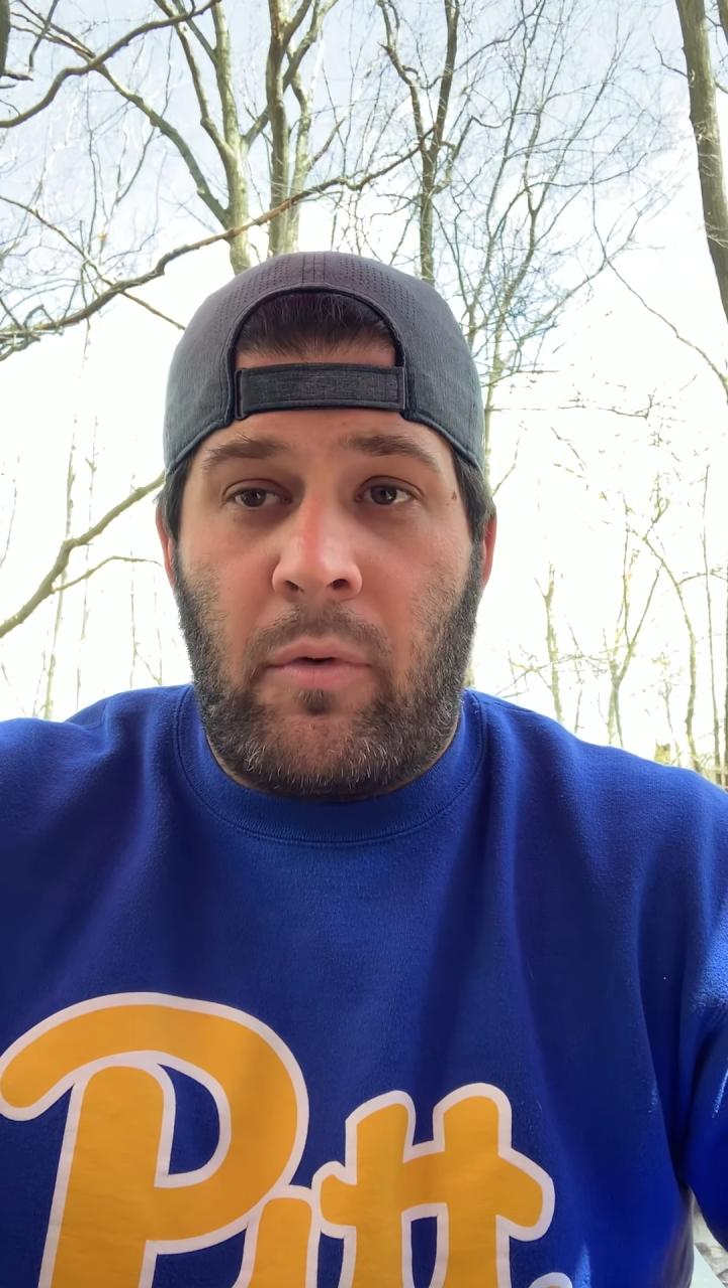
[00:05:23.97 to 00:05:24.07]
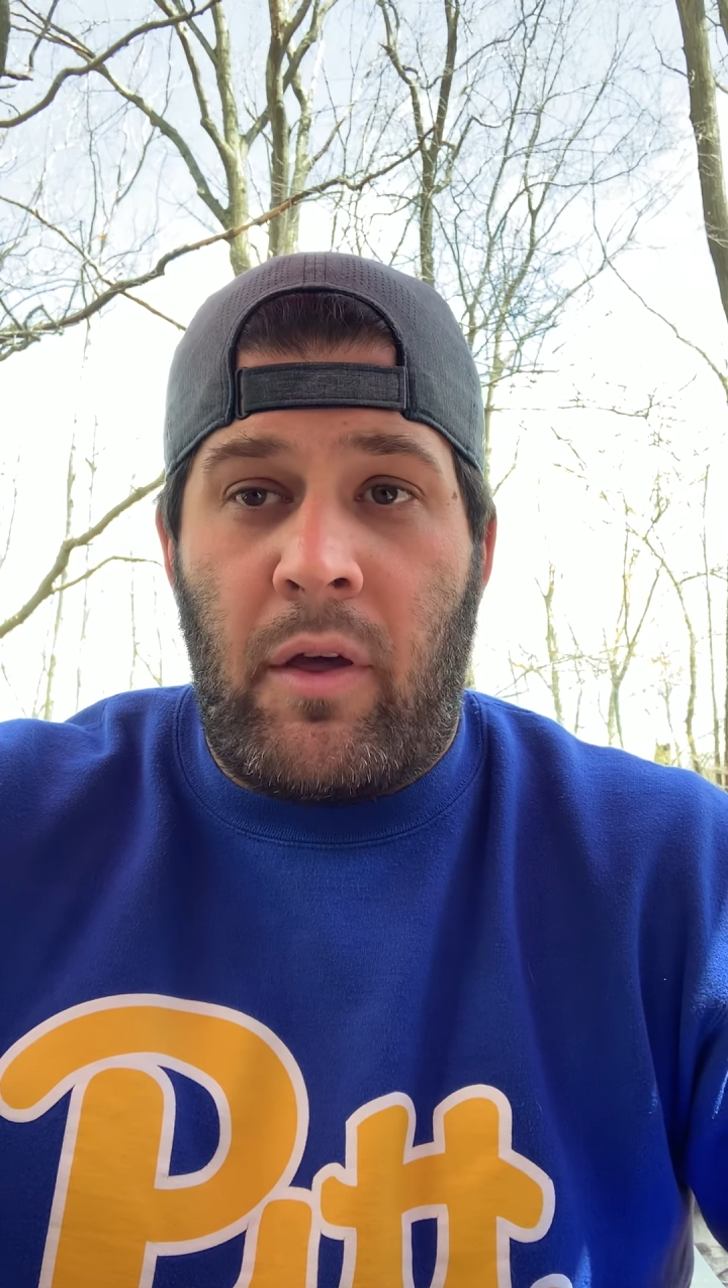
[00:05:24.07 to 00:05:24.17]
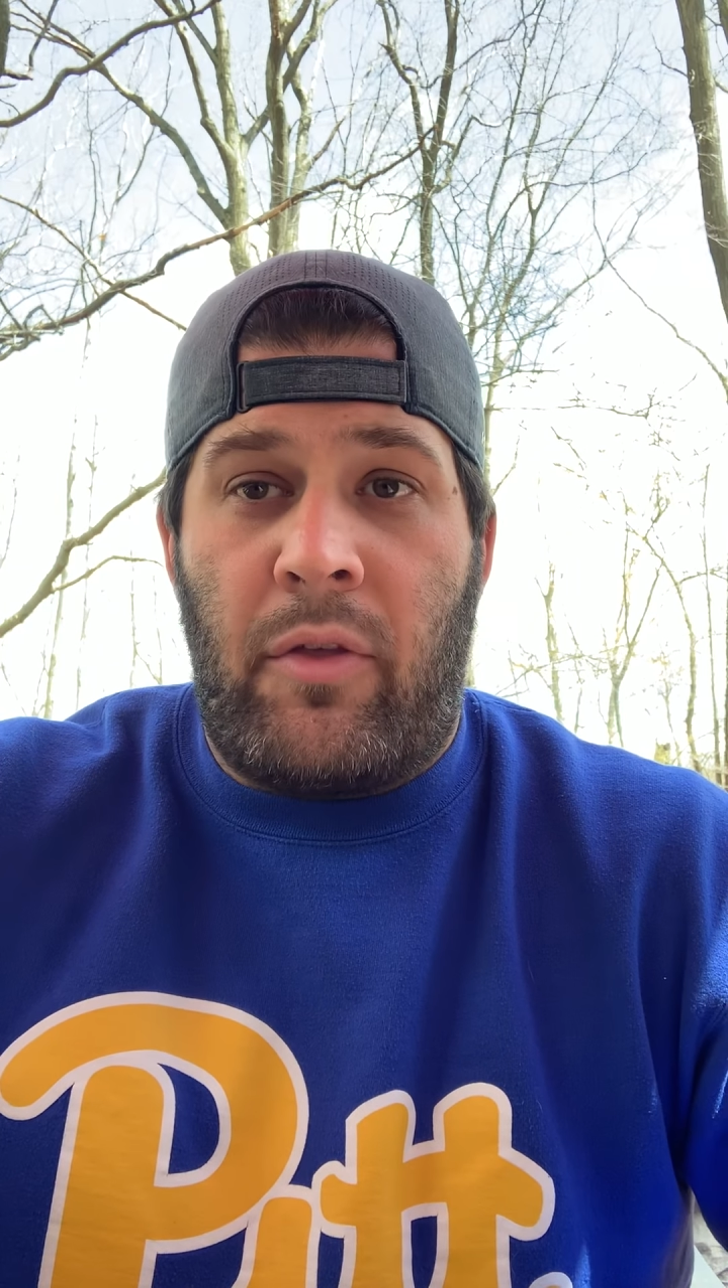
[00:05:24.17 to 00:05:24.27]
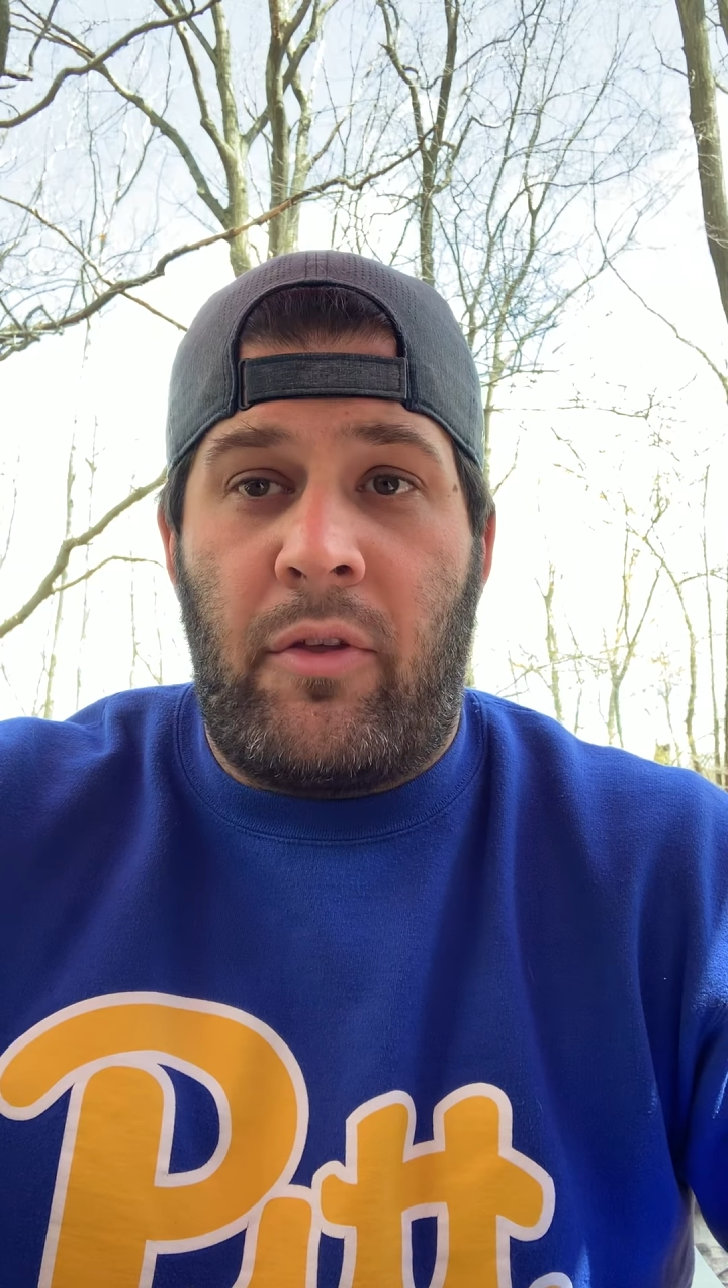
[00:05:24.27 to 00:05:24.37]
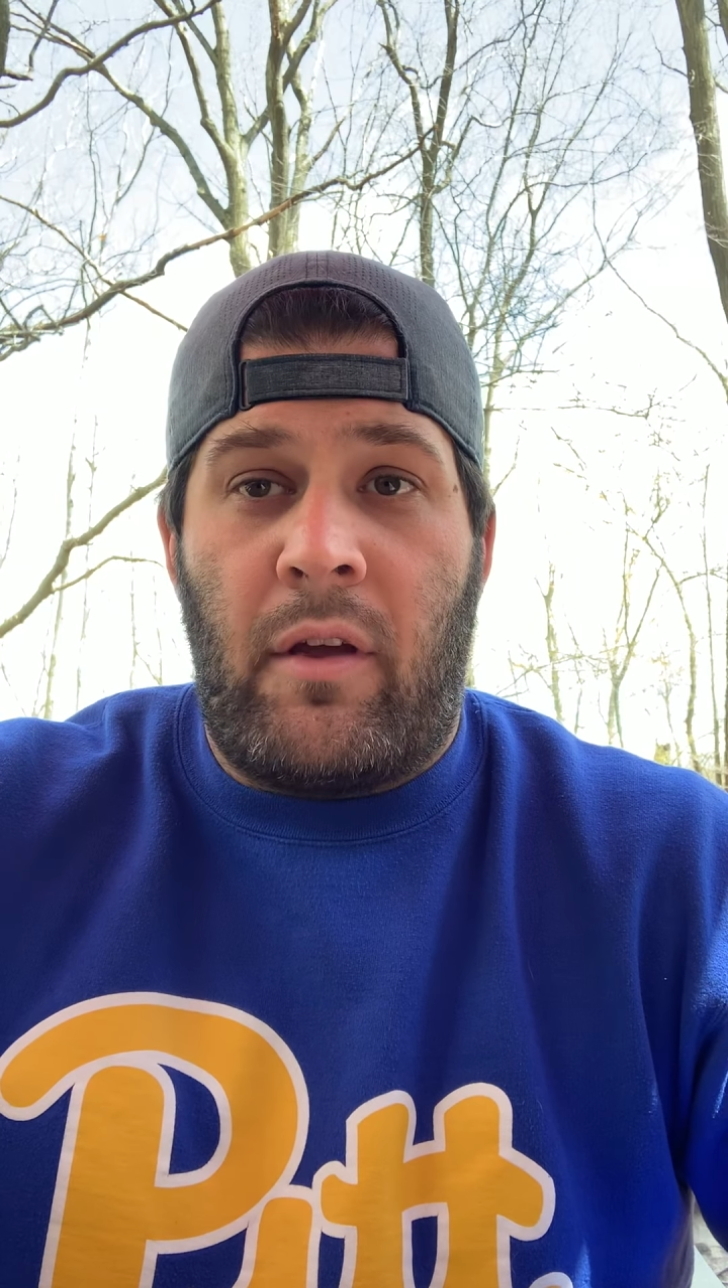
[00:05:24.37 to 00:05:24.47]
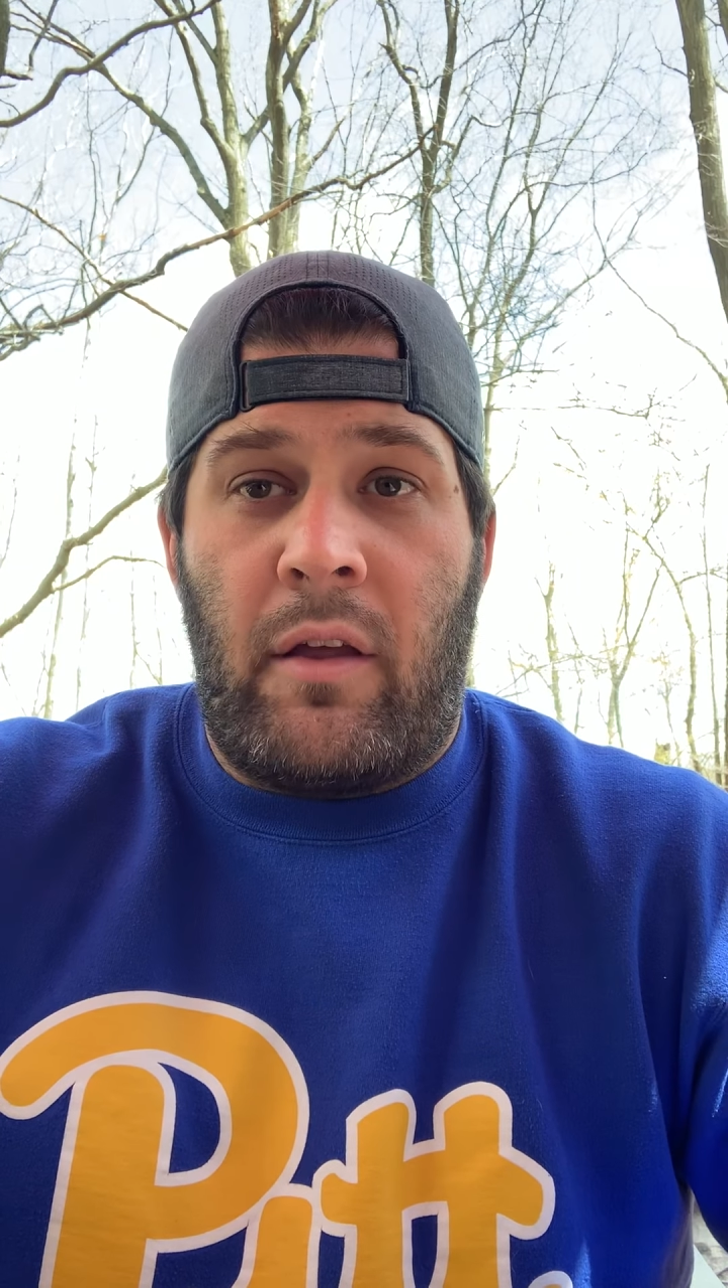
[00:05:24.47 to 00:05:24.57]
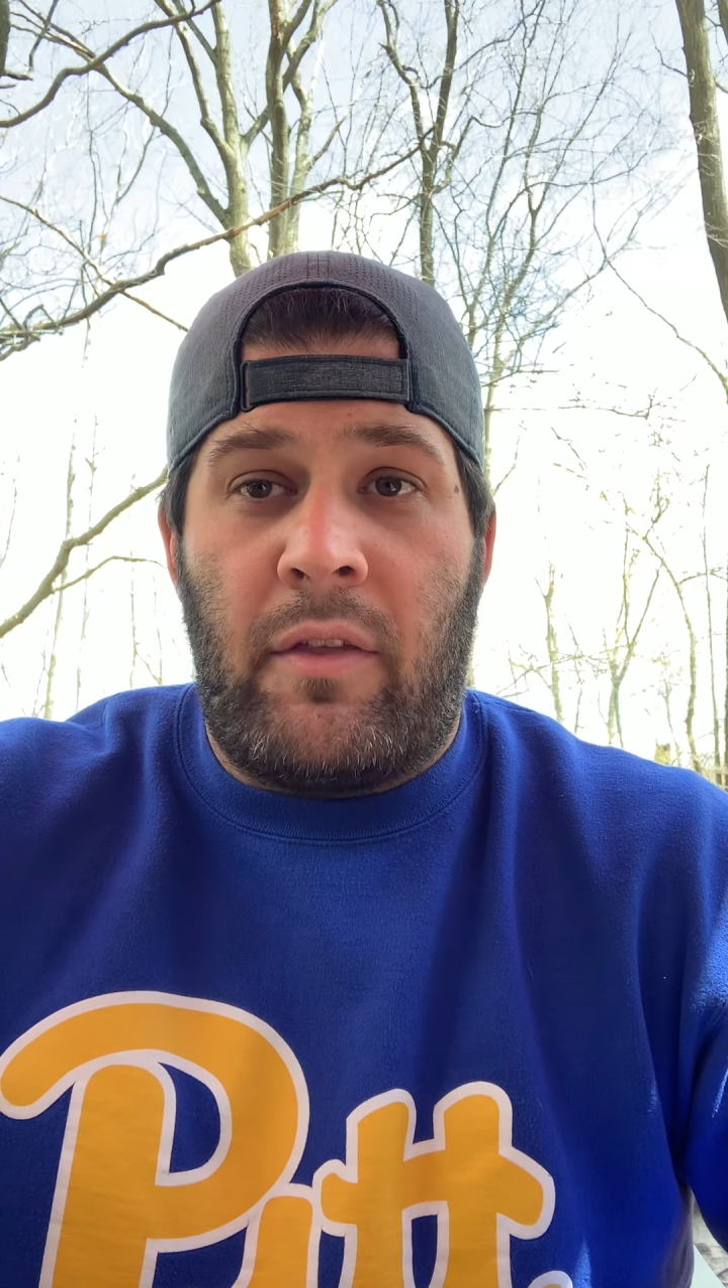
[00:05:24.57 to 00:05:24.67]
with